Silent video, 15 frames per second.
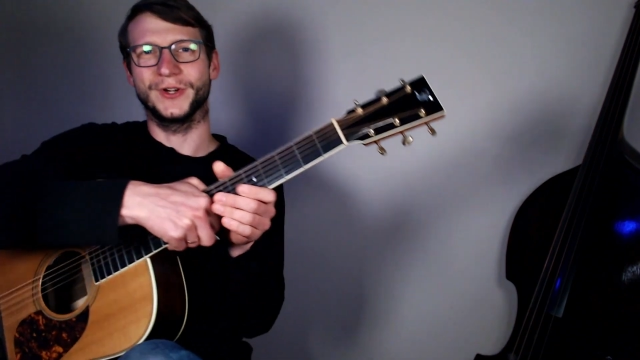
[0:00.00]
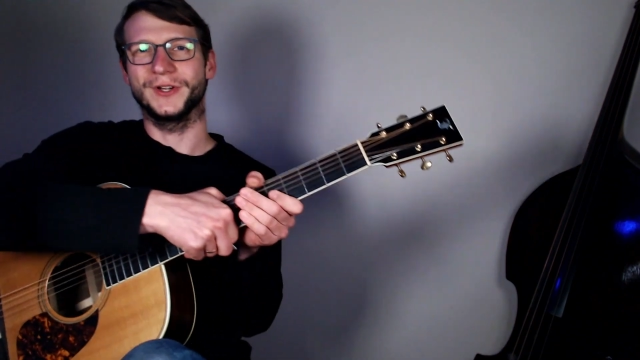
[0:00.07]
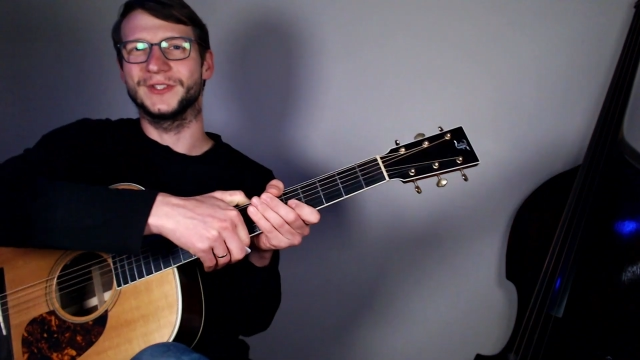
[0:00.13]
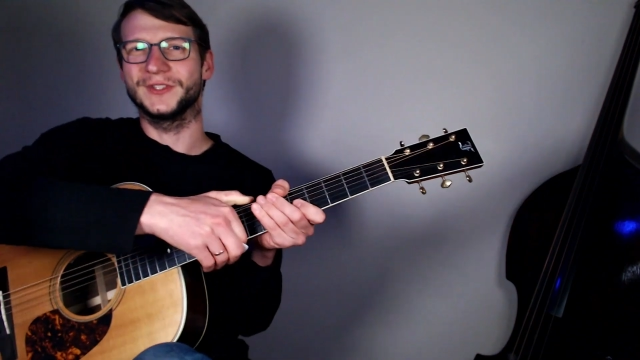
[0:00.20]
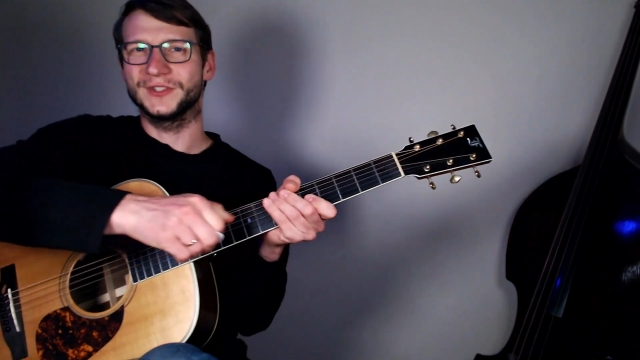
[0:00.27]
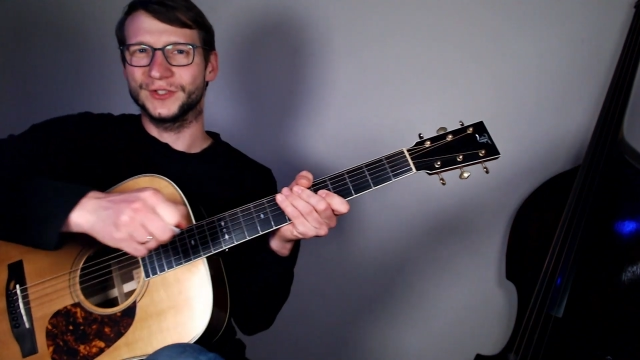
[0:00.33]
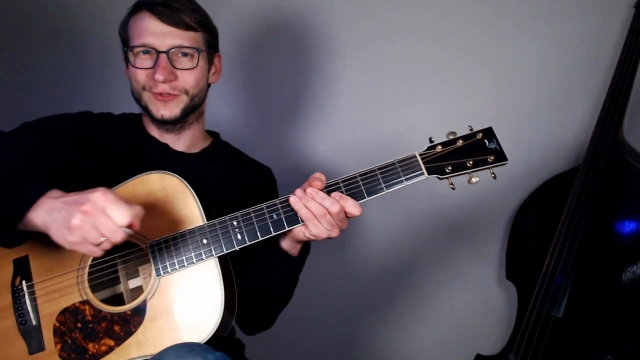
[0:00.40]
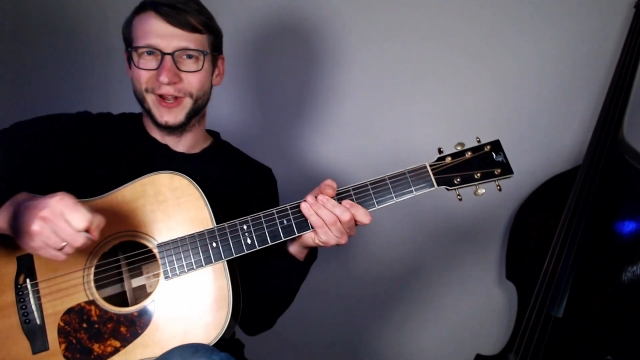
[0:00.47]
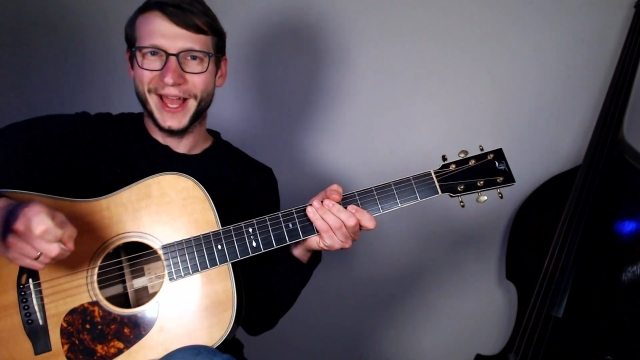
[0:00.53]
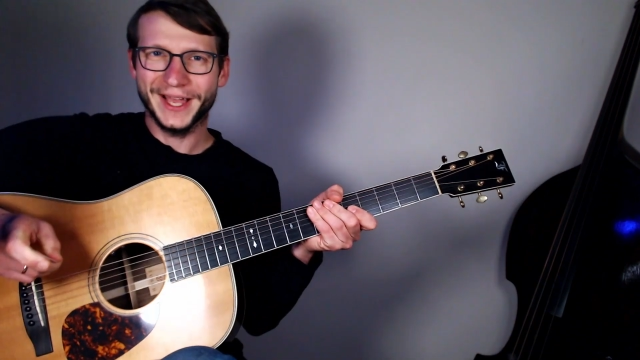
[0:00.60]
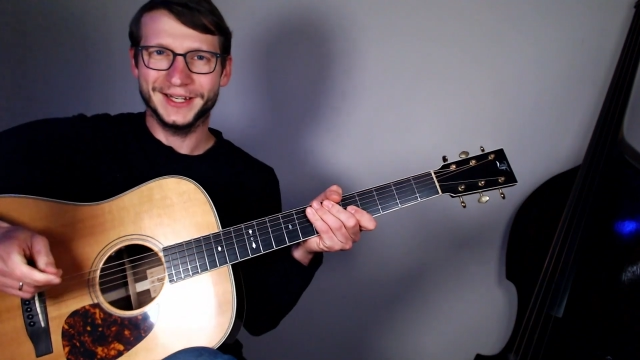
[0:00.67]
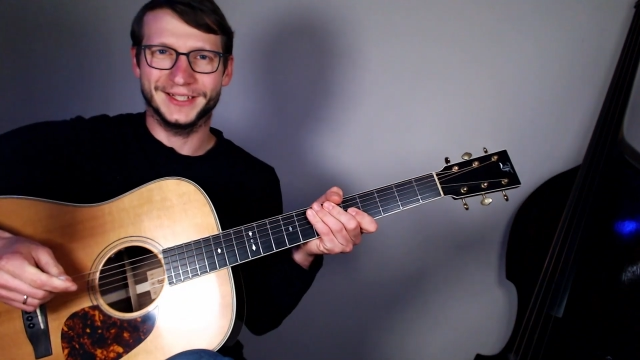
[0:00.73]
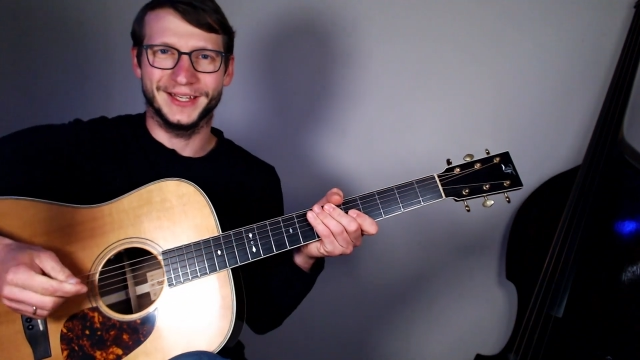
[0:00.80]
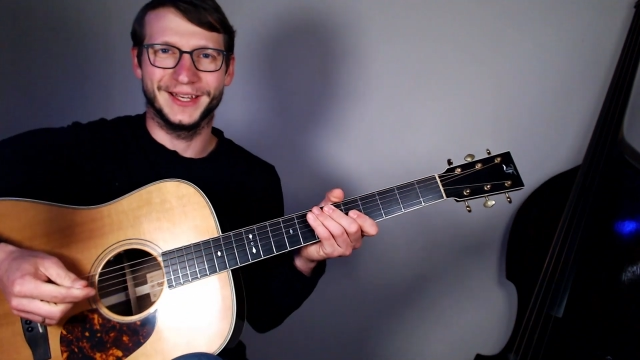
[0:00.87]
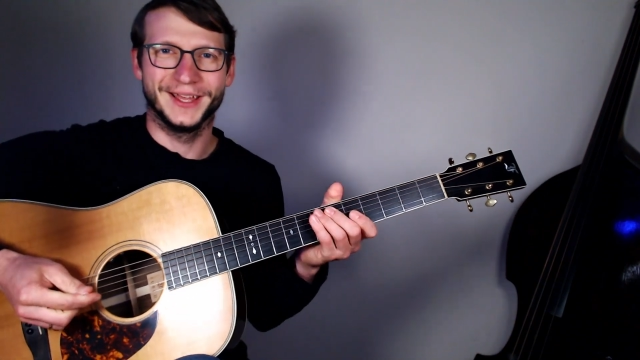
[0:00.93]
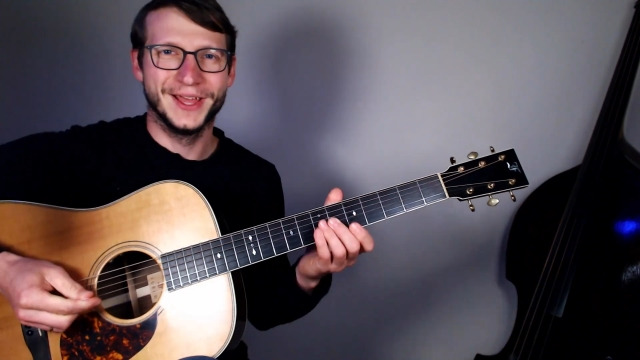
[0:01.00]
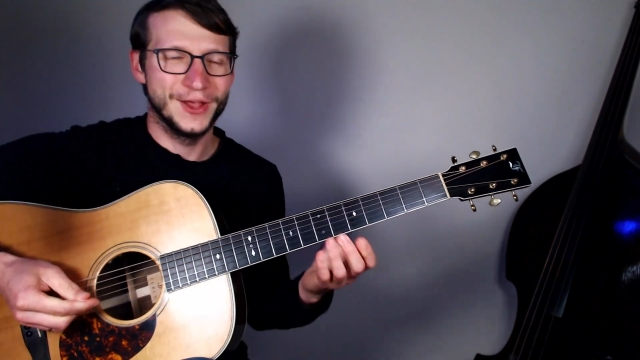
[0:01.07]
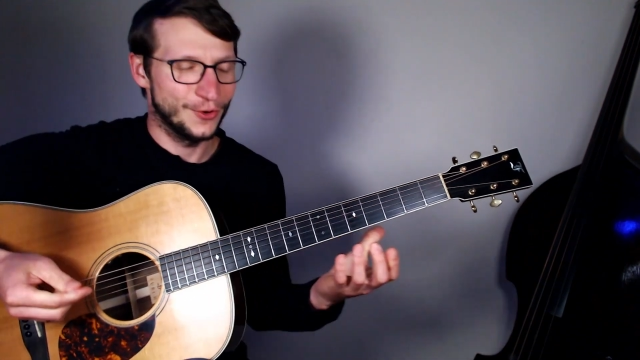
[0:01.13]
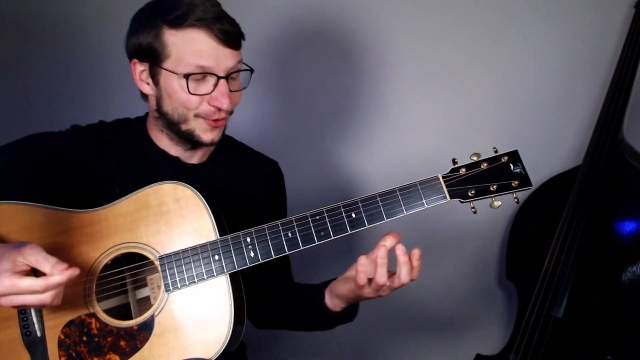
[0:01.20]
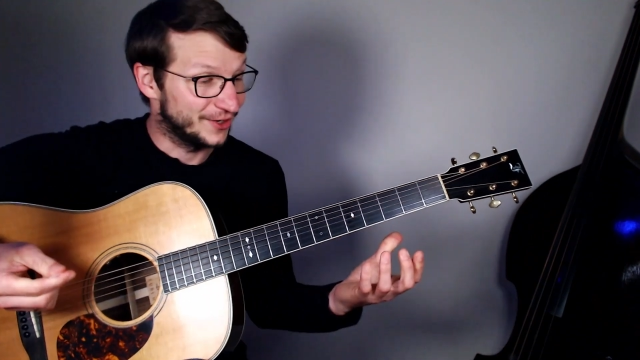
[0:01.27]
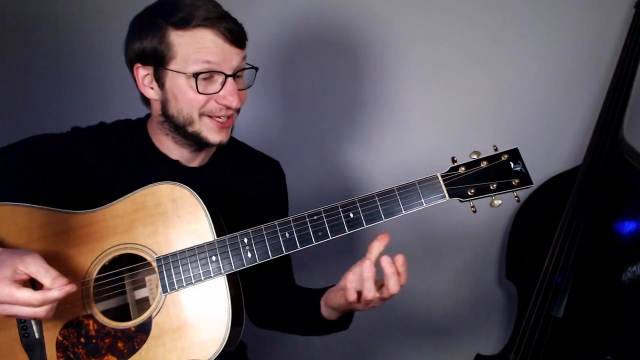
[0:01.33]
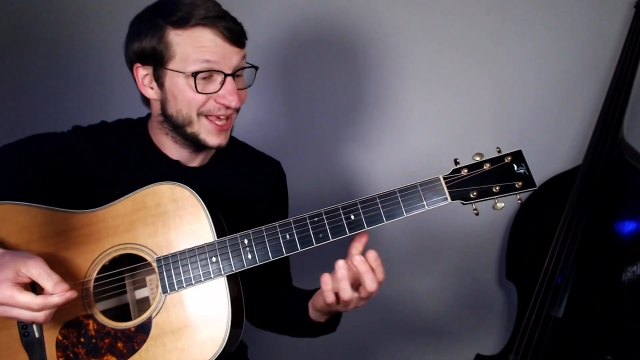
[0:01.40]
distracting
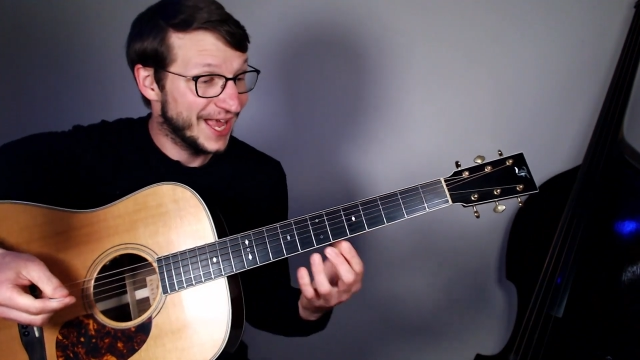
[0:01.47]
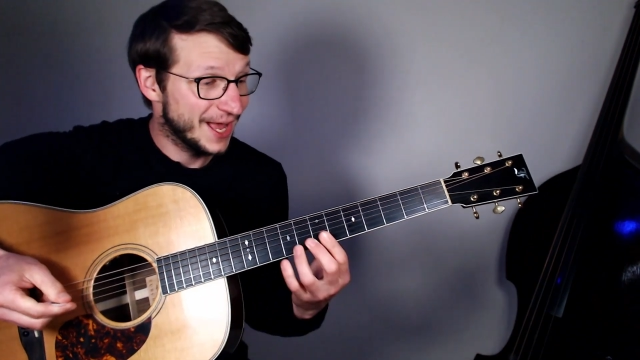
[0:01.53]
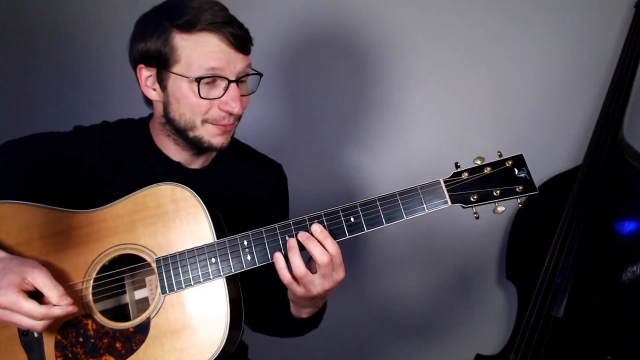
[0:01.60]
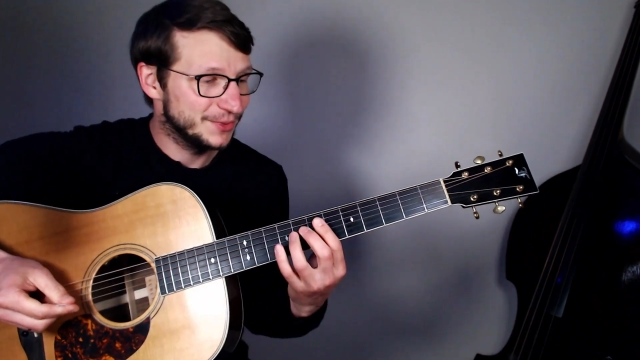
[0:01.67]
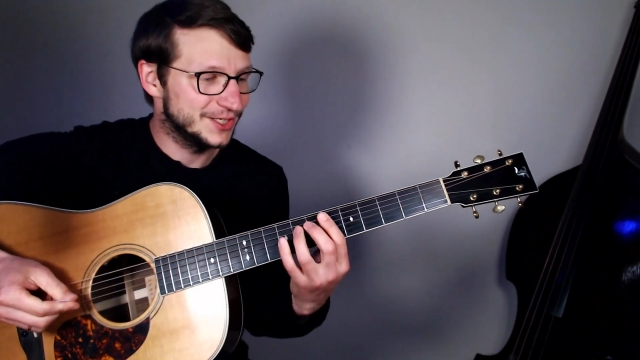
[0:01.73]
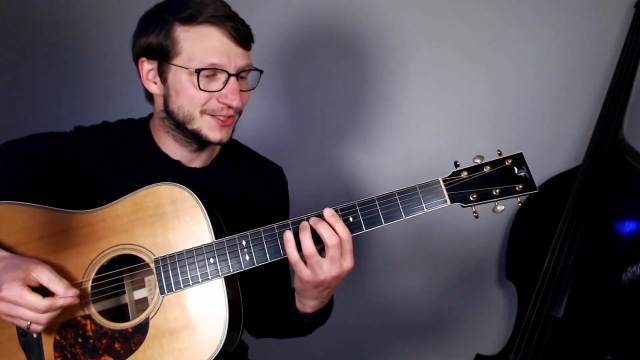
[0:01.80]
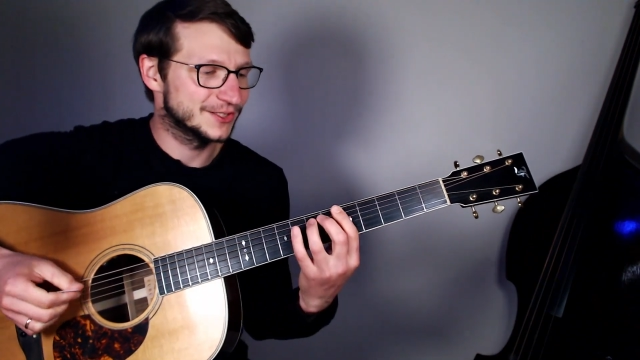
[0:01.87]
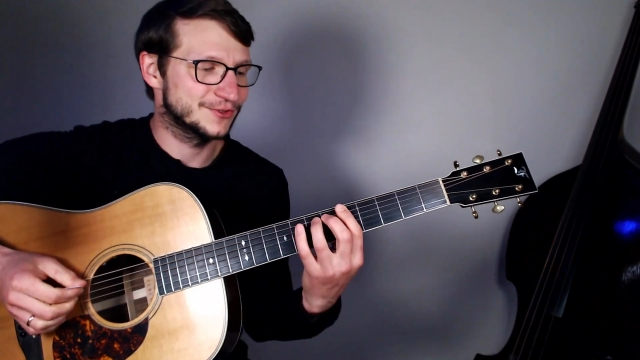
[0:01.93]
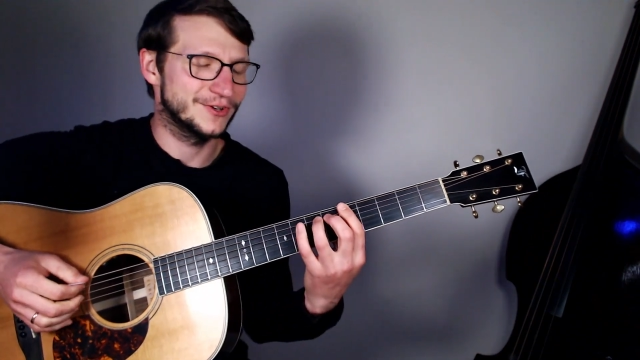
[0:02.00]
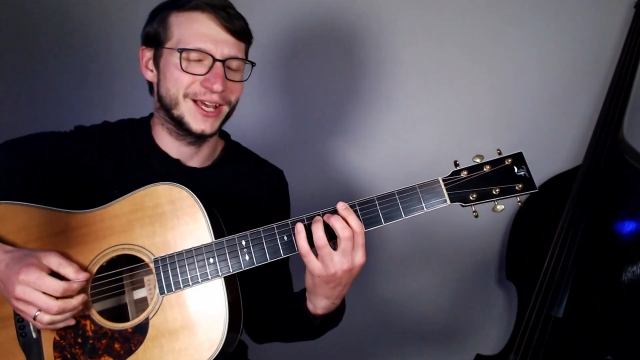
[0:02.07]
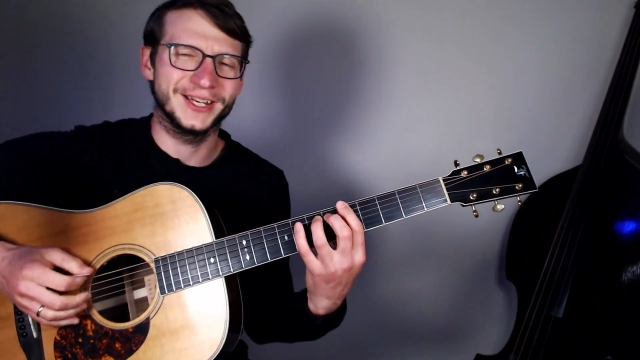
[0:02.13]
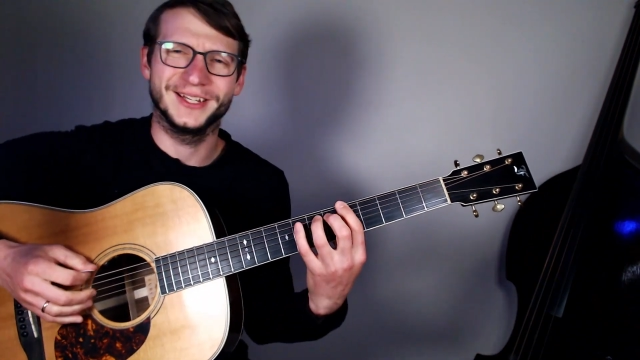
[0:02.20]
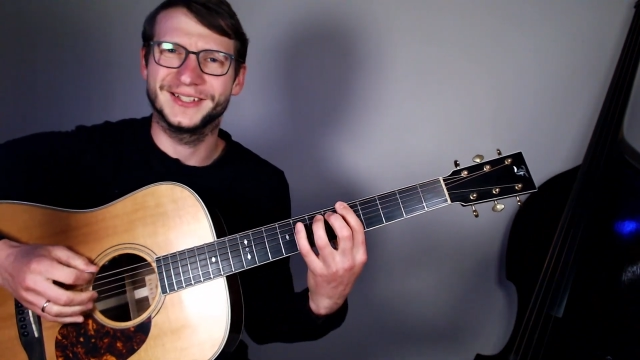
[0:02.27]
or can be distracting.